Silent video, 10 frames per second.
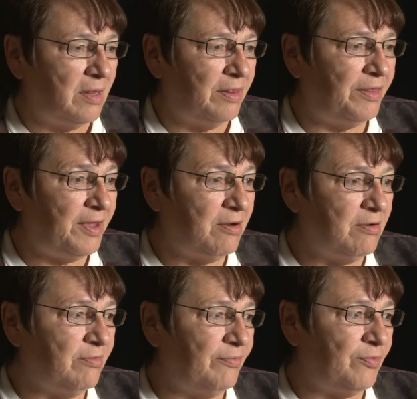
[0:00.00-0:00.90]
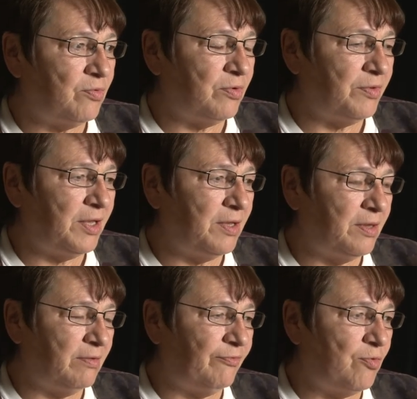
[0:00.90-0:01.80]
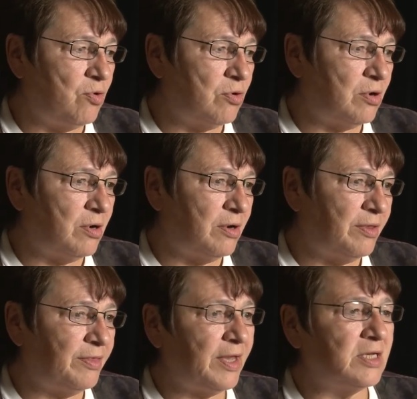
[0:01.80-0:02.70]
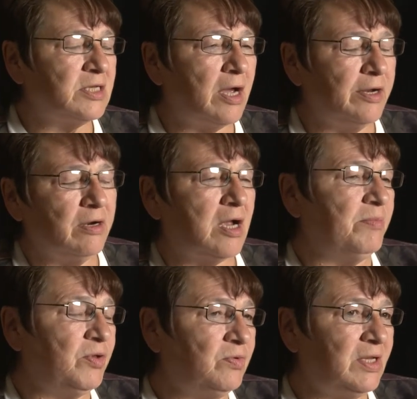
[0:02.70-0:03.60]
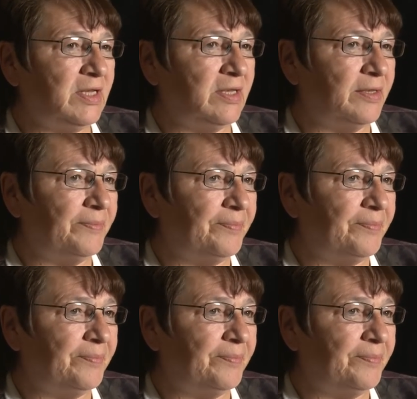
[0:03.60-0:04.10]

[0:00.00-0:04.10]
there for, for the entire community,